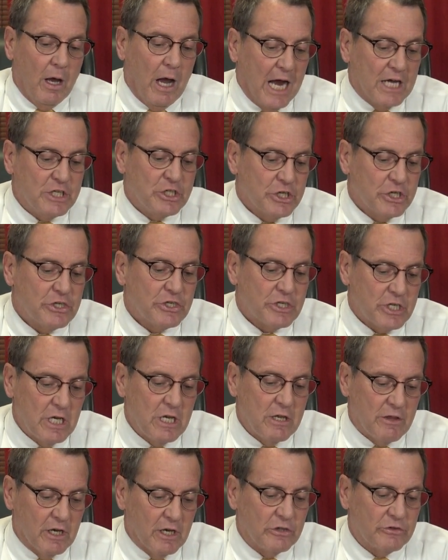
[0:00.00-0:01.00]
I just
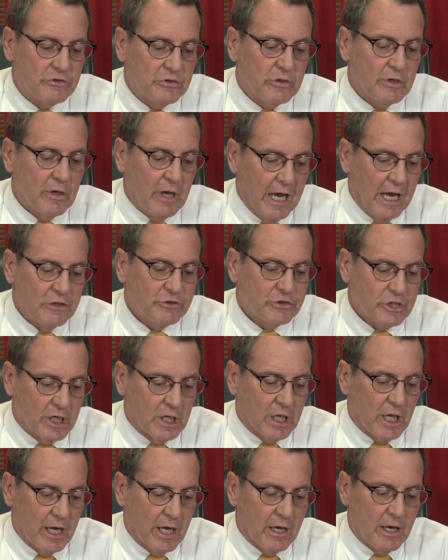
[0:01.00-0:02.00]
see this
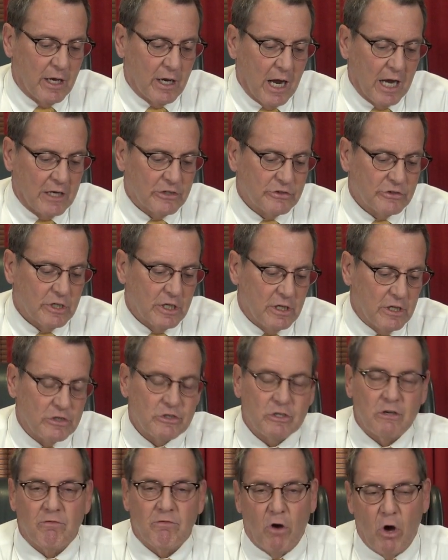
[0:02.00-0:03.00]
escalating. I see
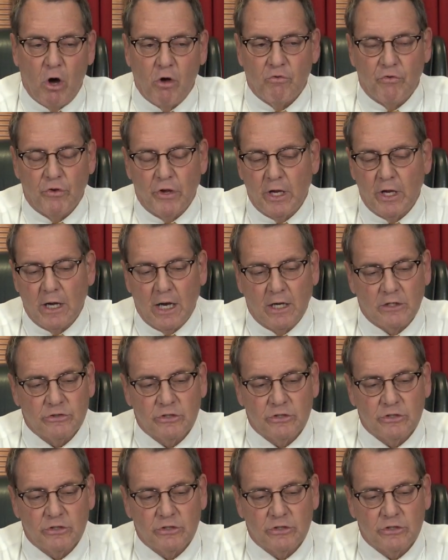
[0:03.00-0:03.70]
this devolving. I